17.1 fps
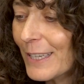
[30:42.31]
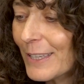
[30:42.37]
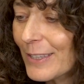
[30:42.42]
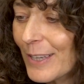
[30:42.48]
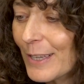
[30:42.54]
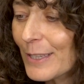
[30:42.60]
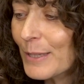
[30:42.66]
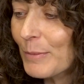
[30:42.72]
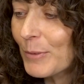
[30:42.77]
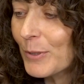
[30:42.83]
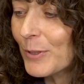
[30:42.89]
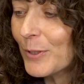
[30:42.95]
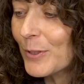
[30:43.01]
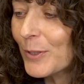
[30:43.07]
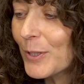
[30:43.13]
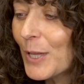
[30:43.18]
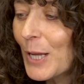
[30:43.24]

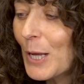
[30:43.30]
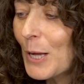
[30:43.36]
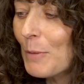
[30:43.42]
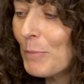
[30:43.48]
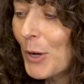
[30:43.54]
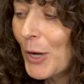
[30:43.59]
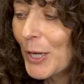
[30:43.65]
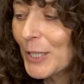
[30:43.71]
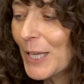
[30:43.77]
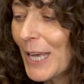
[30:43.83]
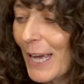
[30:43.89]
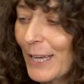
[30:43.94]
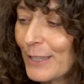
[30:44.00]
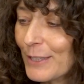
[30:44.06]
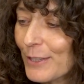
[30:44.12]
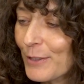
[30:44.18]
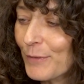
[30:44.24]
accessible
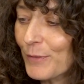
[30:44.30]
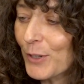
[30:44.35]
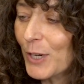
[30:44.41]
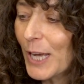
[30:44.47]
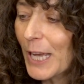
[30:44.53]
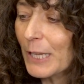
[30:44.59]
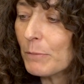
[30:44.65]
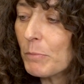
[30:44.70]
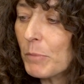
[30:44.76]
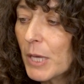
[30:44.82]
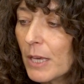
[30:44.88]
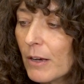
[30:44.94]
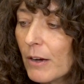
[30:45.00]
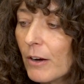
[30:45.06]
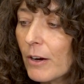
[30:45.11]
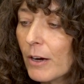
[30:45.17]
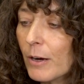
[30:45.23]
podcasts for
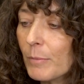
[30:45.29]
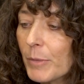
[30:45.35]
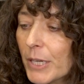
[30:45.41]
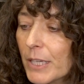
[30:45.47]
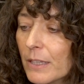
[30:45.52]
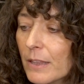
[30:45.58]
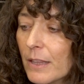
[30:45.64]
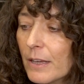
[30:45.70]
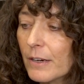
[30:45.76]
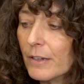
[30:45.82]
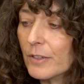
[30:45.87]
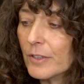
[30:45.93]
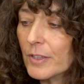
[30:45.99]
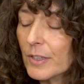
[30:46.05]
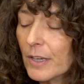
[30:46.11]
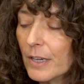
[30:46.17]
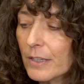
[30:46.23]
NPR. But
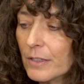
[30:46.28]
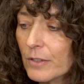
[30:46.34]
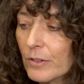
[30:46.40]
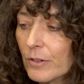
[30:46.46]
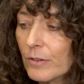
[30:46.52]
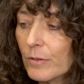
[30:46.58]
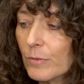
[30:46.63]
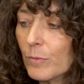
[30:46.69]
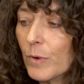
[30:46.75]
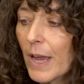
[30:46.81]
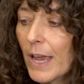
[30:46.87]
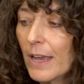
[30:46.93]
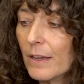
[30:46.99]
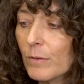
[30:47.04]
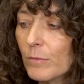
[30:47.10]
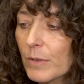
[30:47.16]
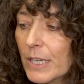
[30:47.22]
there's a certain
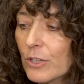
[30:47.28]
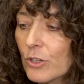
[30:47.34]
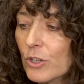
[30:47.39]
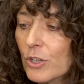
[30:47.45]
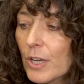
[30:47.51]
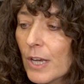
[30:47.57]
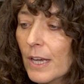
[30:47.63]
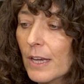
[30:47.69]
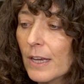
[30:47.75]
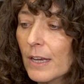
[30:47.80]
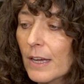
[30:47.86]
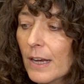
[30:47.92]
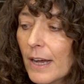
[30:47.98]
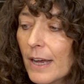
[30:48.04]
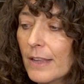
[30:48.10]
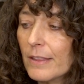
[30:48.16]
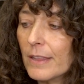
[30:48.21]
way in which
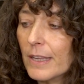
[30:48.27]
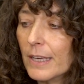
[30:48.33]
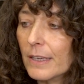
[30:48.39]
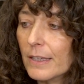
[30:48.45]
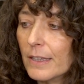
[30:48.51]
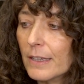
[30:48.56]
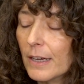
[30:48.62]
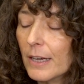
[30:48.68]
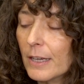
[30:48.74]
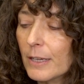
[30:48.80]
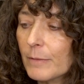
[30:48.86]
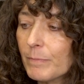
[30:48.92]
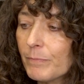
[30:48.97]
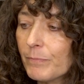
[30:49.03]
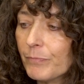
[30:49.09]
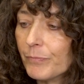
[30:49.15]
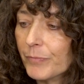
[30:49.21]
I think
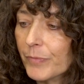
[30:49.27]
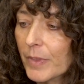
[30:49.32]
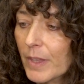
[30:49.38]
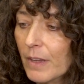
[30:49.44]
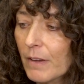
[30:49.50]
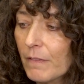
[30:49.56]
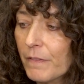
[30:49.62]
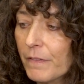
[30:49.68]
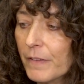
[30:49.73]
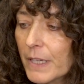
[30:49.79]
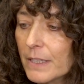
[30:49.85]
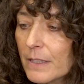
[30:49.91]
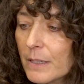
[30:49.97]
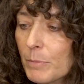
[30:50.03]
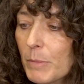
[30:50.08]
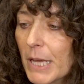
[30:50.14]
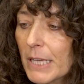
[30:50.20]

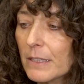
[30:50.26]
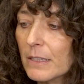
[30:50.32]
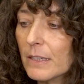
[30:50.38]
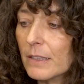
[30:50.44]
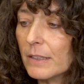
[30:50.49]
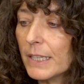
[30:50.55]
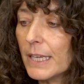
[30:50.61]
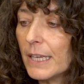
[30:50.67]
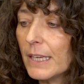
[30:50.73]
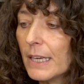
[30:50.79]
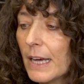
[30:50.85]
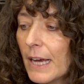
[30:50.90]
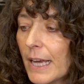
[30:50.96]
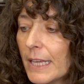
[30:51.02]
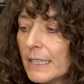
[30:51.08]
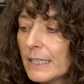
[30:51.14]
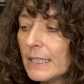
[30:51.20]
fundamentally
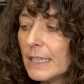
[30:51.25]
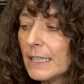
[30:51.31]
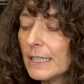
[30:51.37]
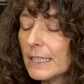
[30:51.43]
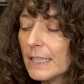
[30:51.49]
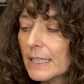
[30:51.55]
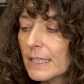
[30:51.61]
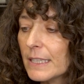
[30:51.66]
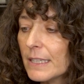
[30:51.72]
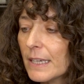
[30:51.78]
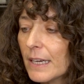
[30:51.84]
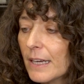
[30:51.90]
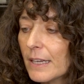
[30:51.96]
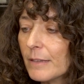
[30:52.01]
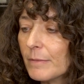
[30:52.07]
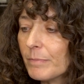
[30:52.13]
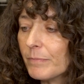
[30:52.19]
I needed
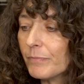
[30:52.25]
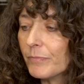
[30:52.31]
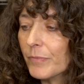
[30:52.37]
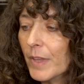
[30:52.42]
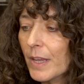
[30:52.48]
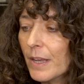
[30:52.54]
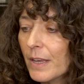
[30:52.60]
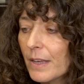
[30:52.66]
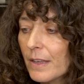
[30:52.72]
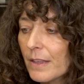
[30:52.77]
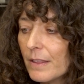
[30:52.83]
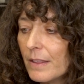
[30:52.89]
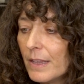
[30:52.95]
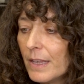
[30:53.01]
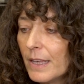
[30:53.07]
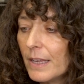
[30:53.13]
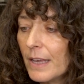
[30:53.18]

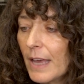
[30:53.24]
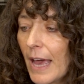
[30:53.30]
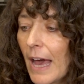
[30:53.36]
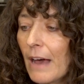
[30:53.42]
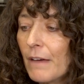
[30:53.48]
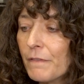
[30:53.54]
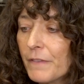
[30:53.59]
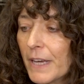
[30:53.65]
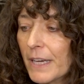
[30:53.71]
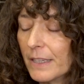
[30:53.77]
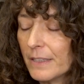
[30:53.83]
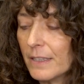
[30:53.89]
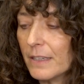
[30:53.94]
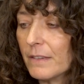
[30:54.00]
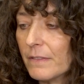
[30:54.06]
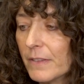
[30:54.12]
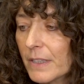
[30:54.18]
the
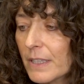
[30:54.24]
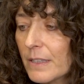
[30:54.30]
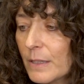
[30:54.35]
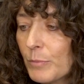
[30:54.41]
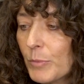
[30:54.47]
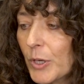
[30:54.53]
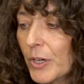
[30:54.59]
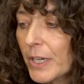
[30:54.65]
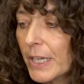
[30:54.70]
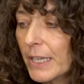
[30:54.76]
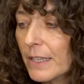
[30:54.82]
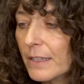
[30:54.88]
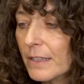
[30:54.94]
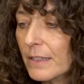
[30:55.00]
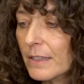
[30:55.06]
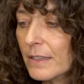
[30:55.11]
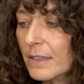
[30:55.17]
affective
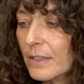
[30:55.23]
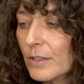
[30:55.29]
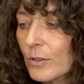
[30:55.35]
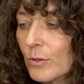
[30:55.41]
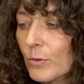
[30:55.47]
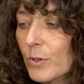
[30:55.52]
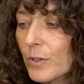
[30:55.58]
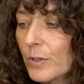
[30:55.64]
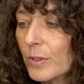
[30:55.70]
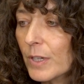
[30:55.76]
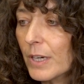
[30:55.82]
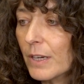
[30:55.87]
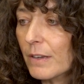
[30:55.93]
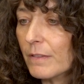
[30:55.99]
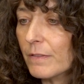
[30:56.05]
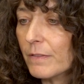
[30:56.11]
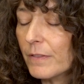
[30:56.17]
experience, the sort
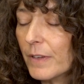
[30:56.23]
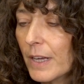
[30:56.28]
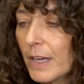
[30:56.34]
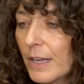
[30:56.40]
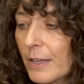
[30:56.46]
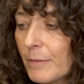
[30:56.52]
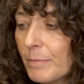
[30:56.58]
of